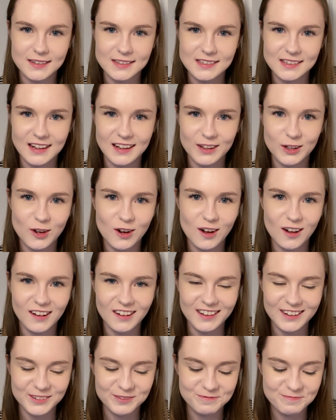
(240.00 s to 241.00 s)
that say
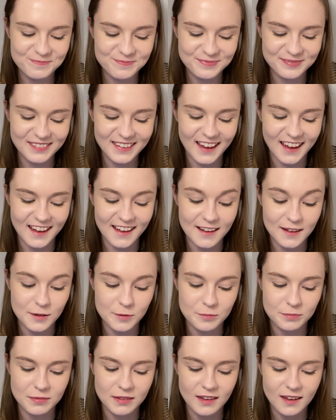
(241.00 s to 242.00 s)
y'all.
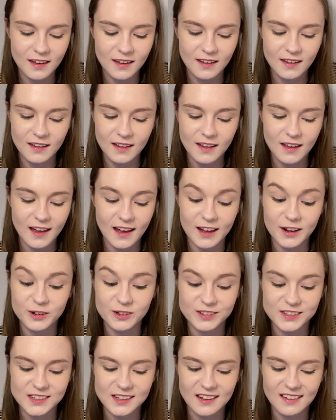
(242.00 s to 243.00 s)
I
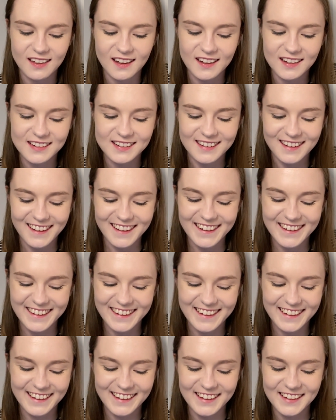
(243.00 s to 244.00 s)
don't say that.
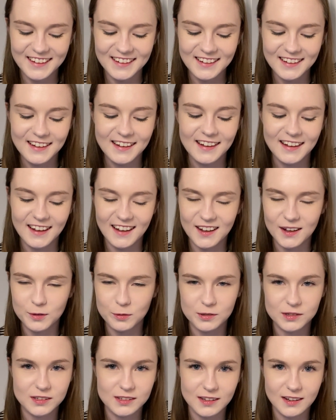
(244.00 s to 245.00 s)

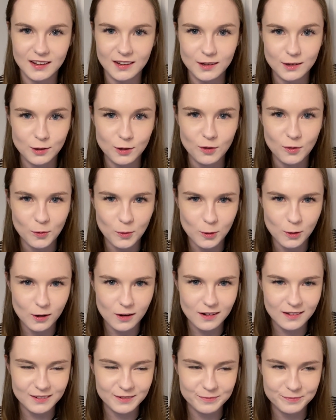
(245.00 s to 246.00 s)
I would say you
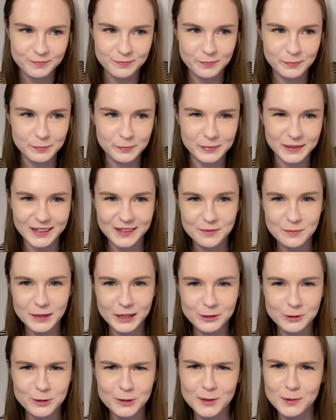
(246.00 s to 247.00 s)
all, but I
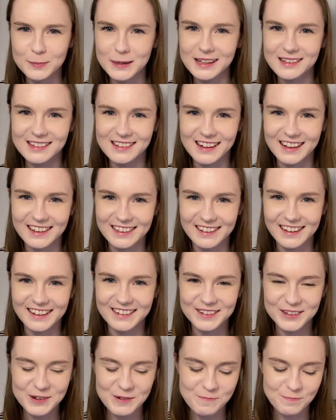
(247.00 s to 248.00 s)
mean, who speaks like
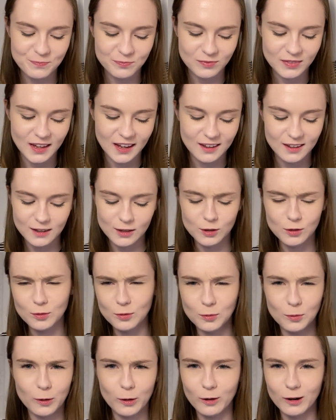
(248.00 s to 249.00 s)
that?
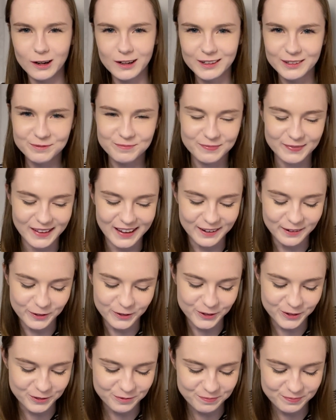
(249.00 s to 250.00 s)
You all. I
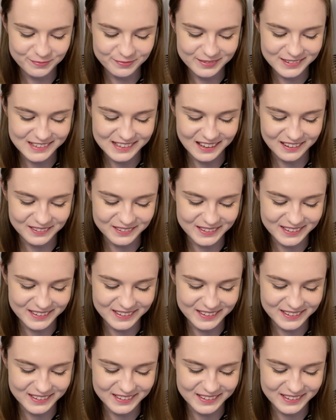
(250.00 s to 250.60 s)
don't know. It